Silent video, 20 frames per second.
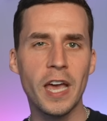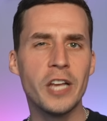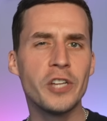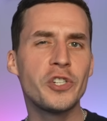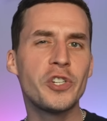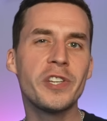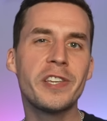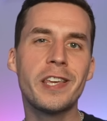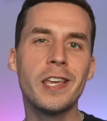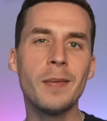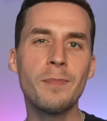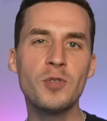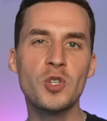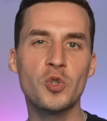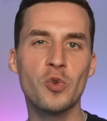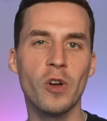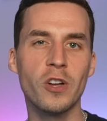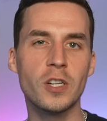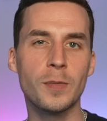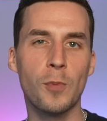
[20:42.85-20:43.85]
she keeps
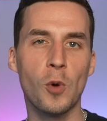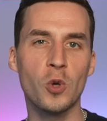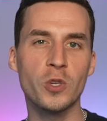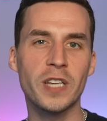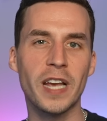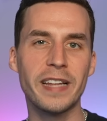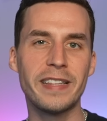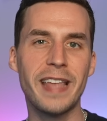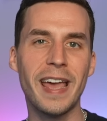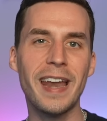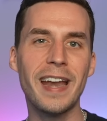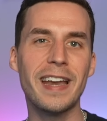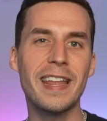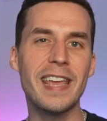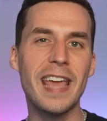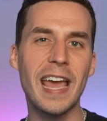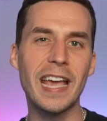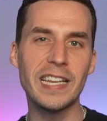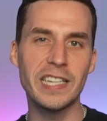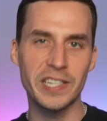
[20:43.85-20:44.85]
Trunchbull's
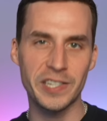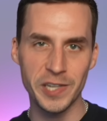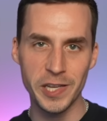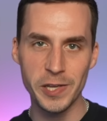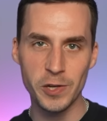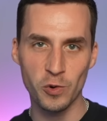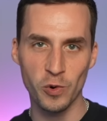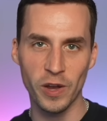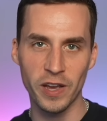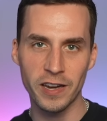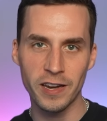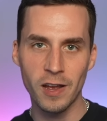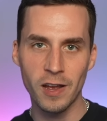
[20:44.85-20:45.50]
identity a secret,